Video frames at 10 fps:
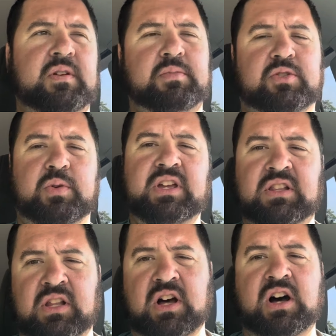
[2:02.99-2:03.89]

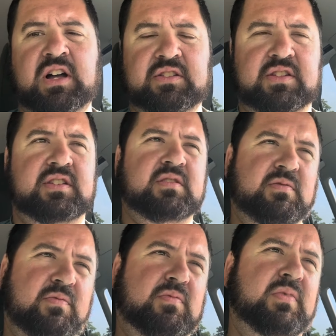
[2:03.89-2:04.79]
between lots.
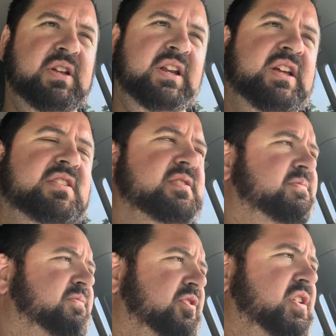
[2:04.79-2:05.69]
We need
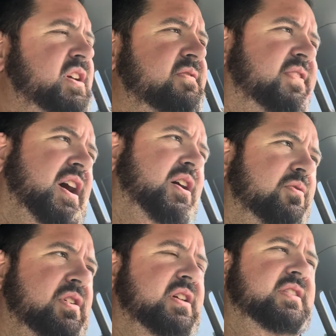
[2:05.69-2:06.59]
some green
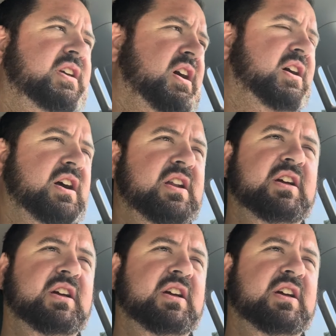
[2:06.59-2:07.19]
firewood in the yard.